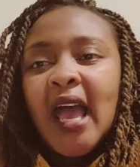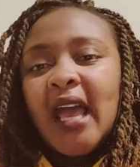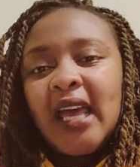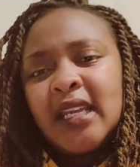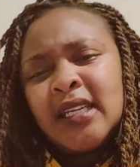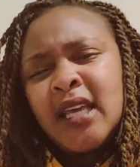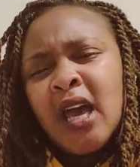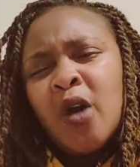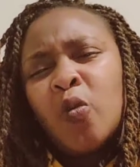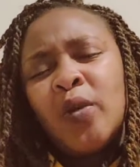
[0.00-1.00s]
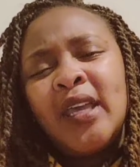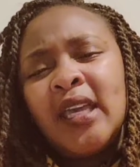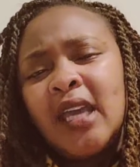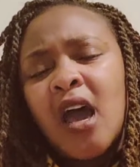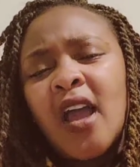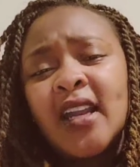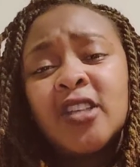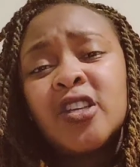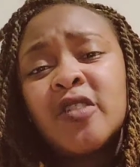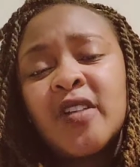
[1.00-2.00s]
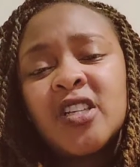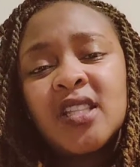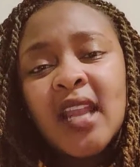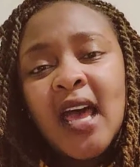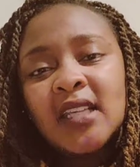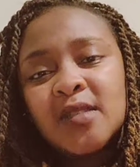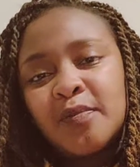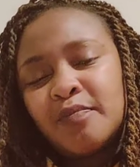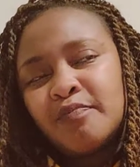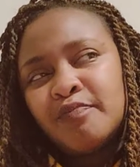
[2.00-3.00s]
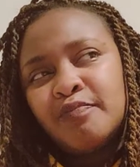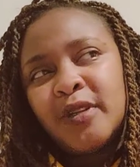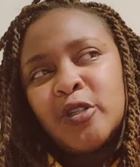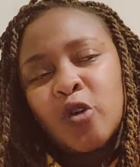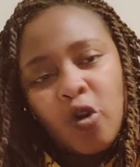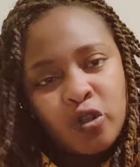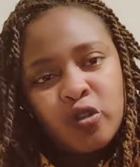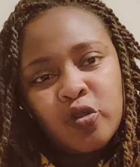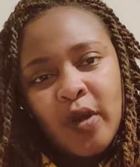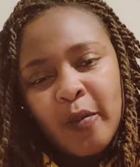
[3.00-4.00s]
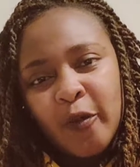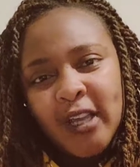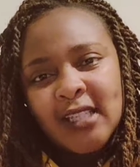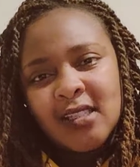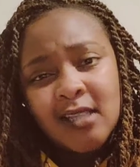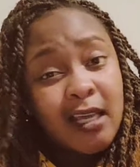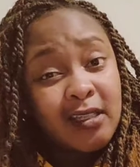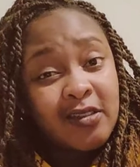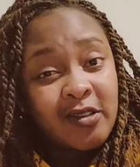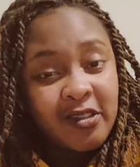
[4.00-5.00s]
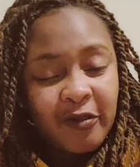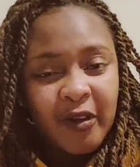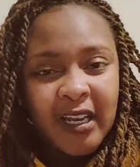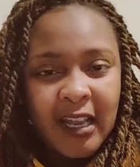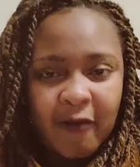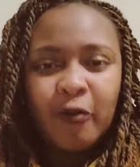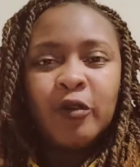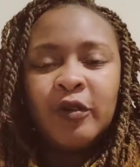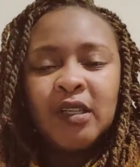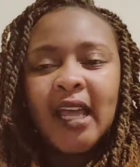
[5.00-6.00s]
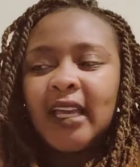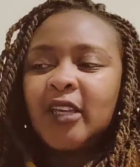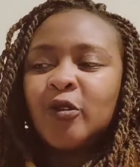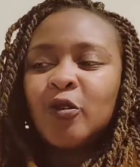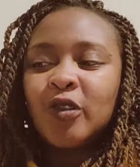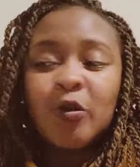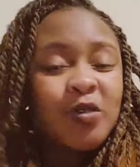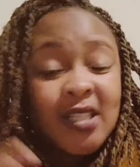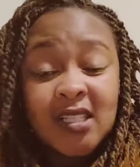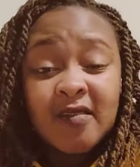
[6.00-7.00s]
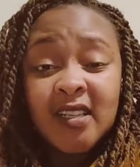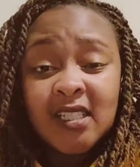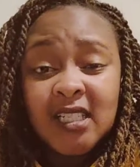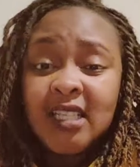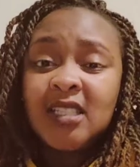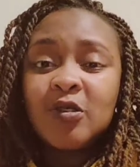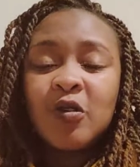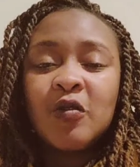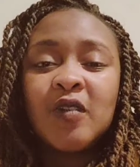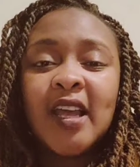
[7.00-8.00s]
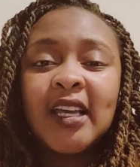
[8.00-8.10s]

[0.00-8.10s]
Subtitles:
and we are in a generation that has been taught to embrace sex on a different level. There was the 70s of